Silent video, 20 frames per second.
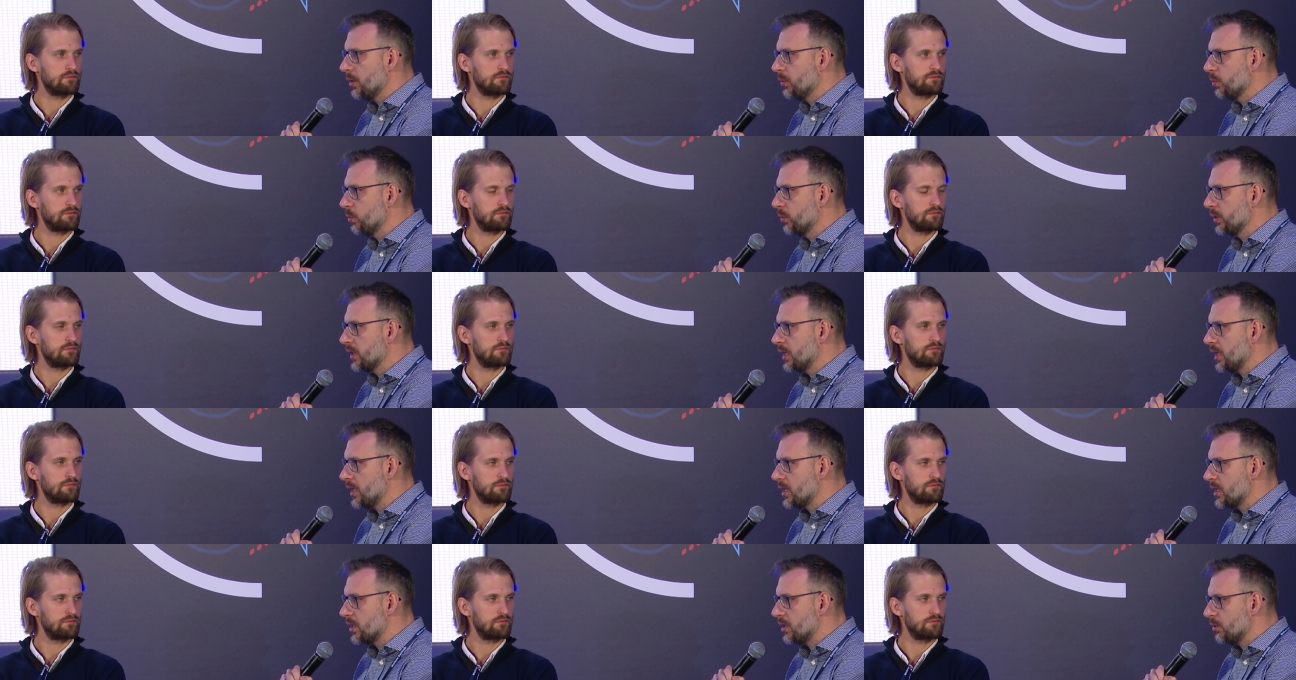Speaker 1: we
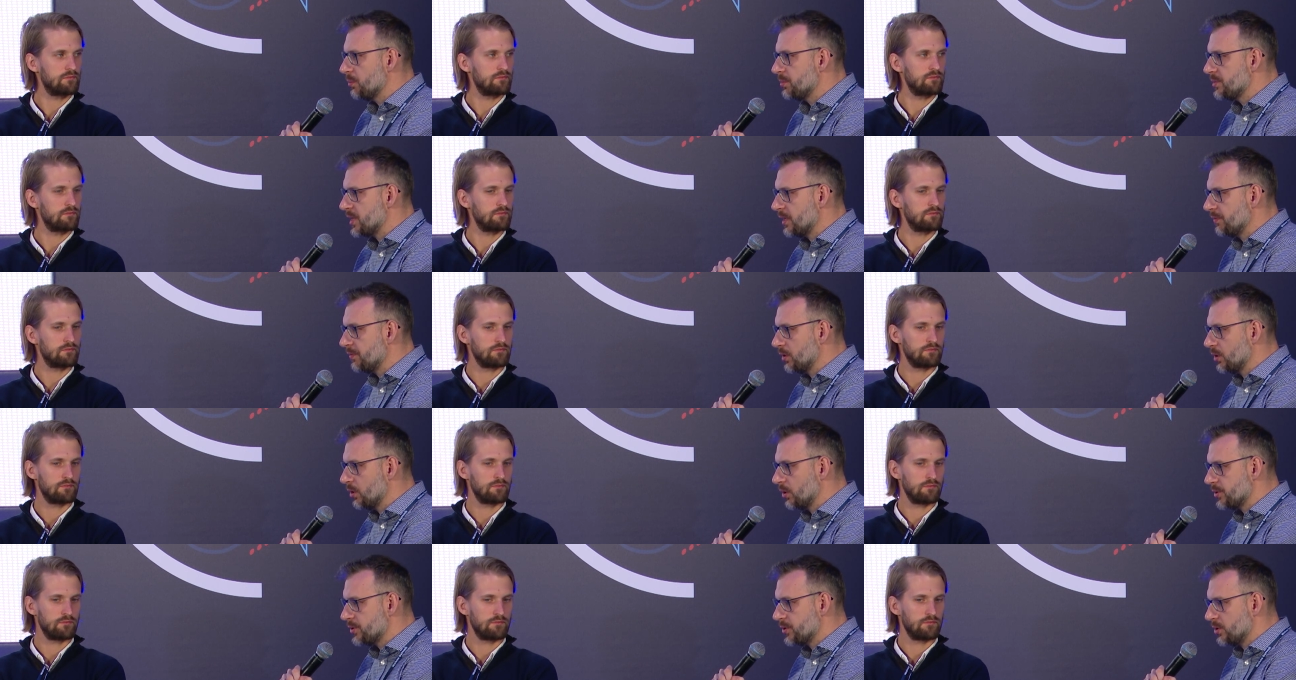are
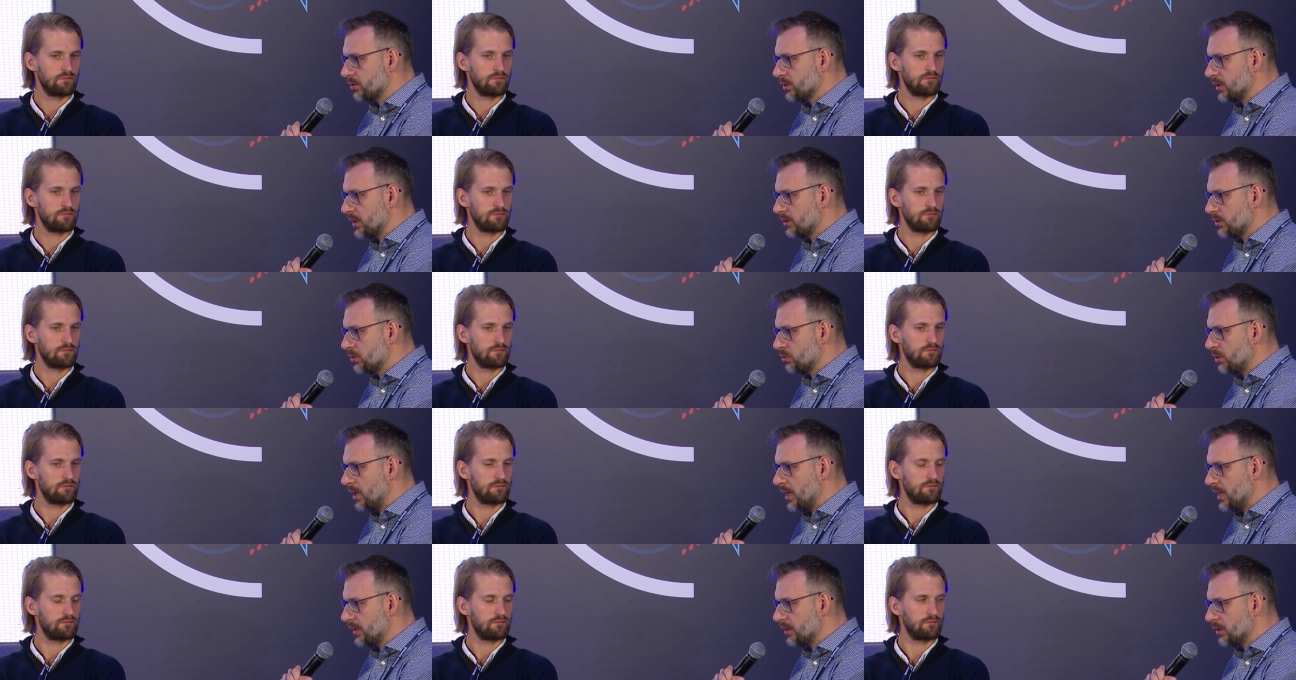observing also the
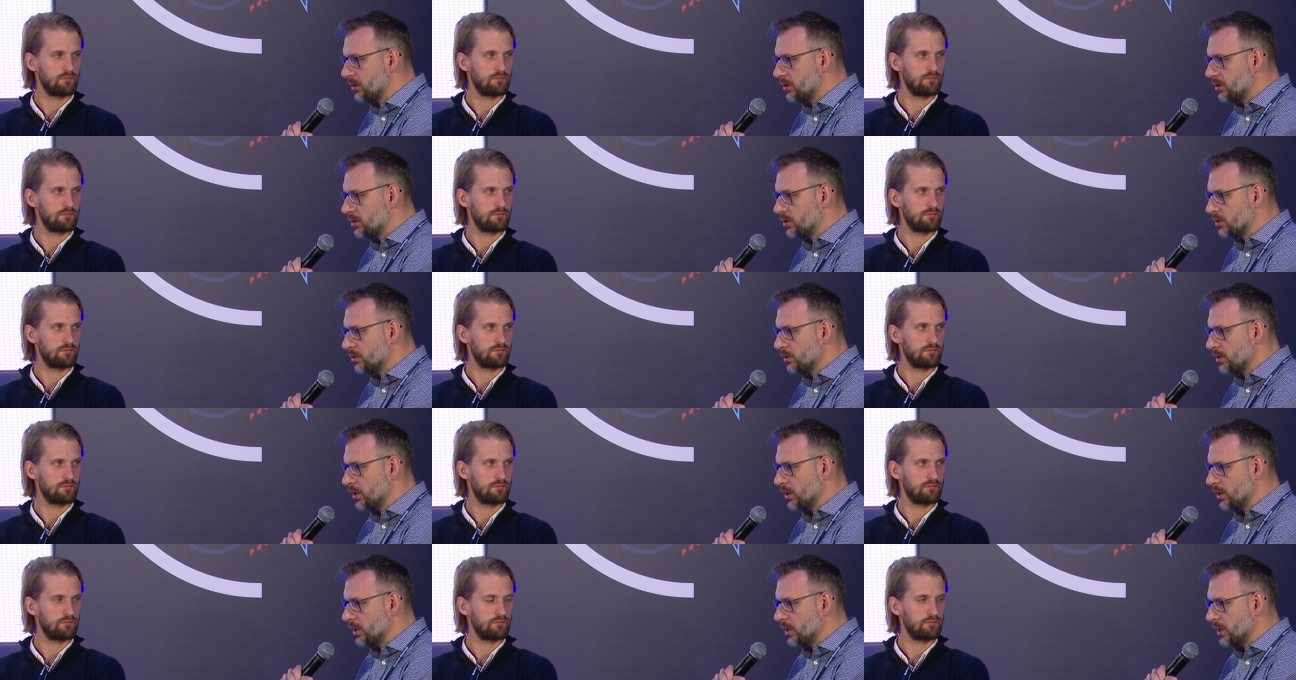trend
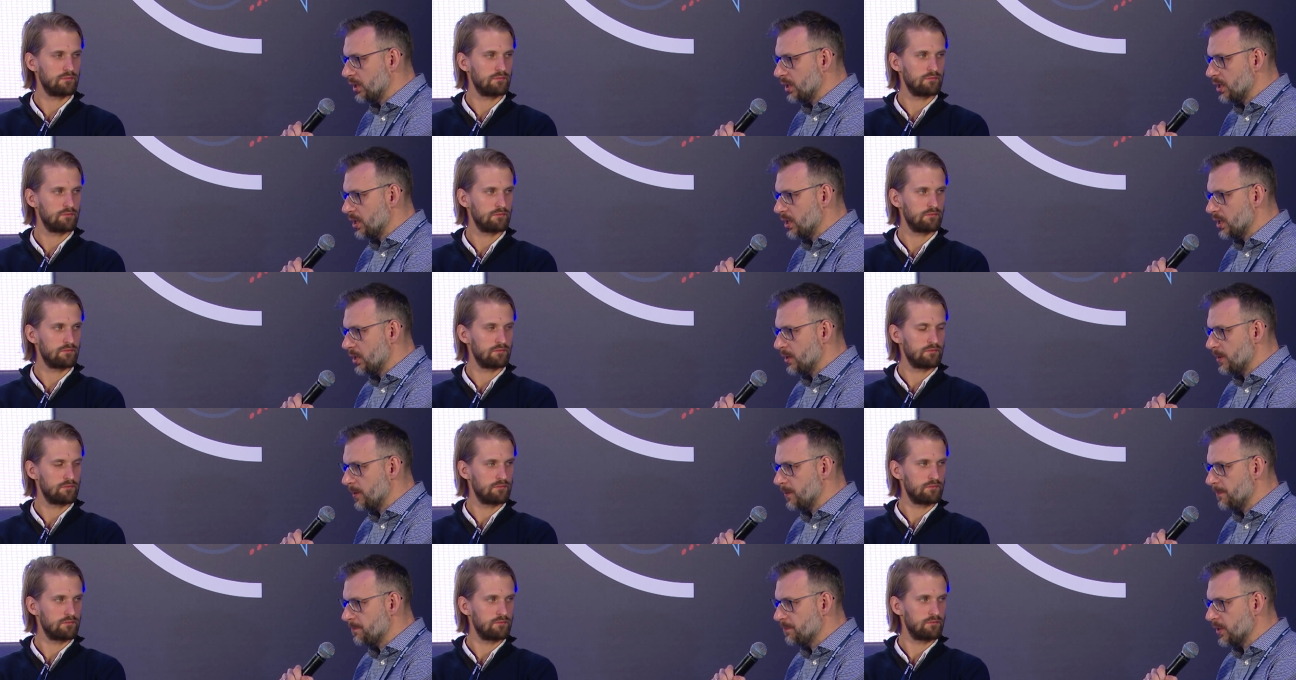uh,
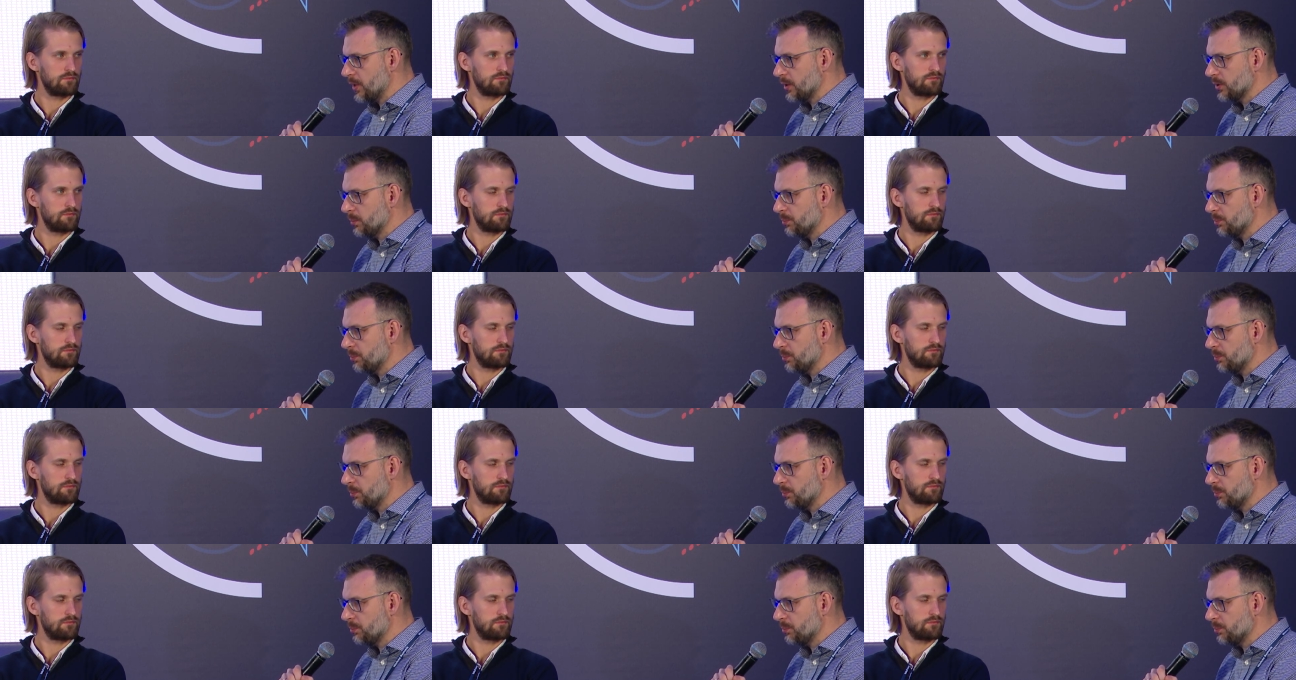um,